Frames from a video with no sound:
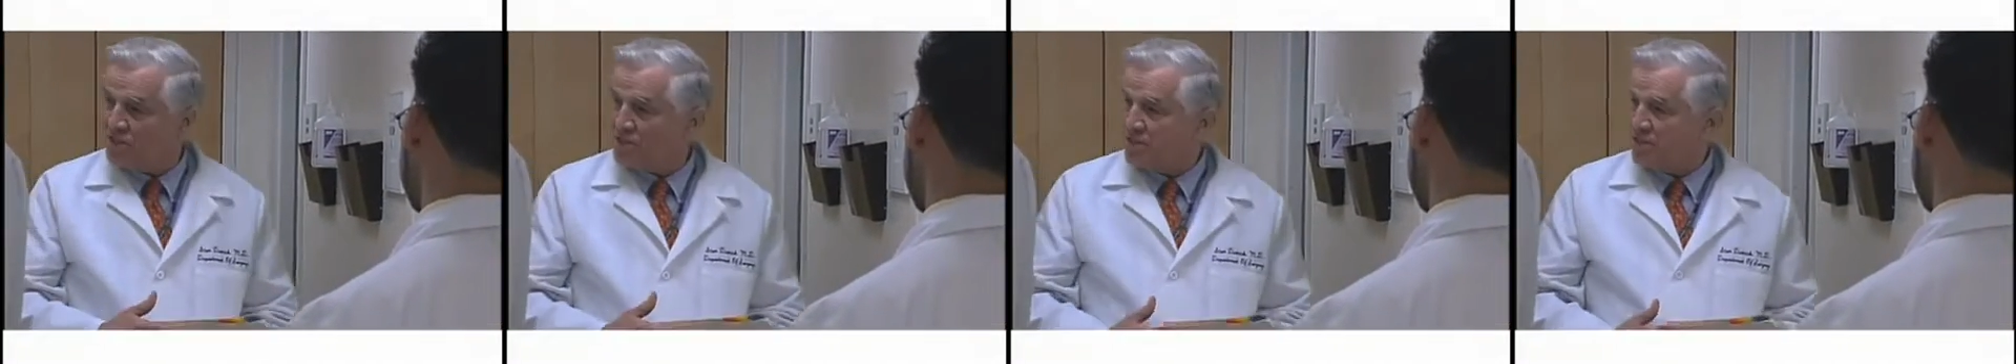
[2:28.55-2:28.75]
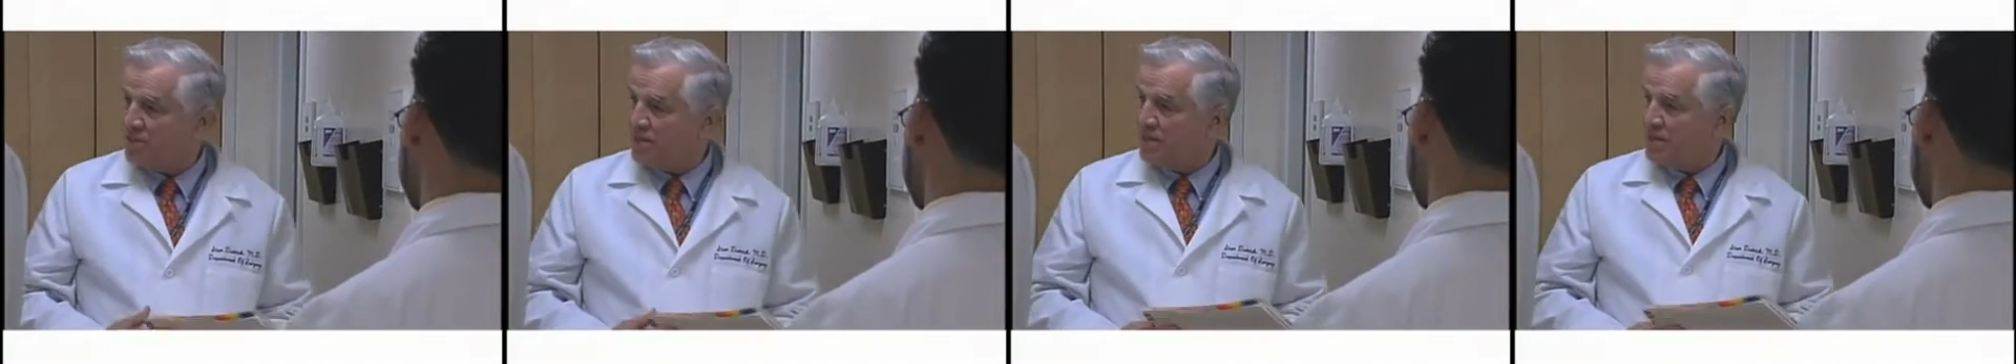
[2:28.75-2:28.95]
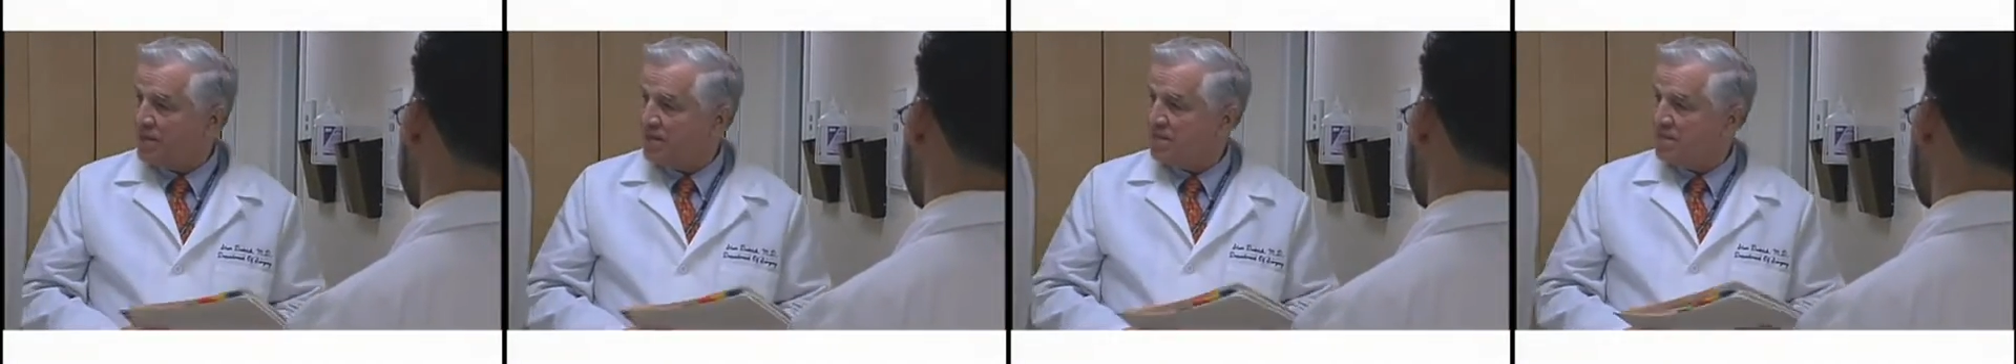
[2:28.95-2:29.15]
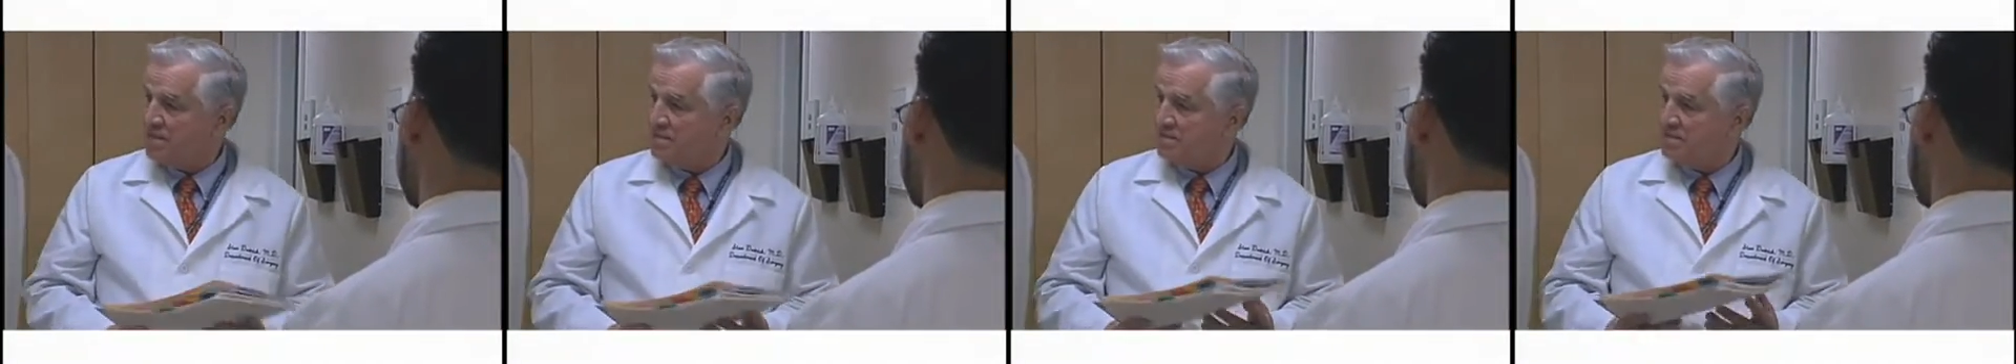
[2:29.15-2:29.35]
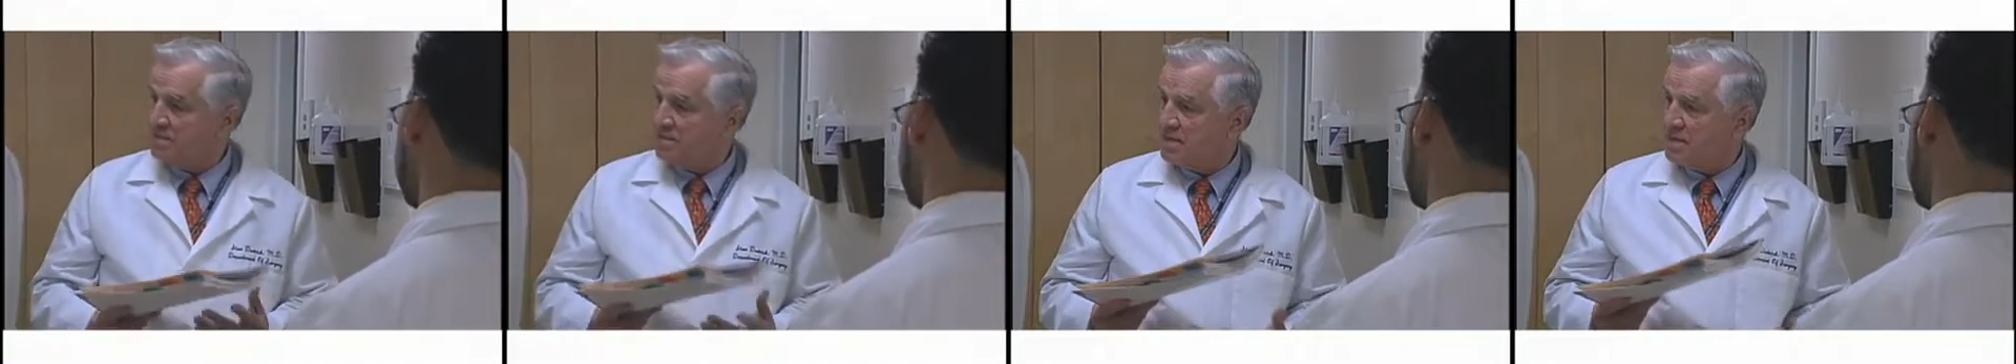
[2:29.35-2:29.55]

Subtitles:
years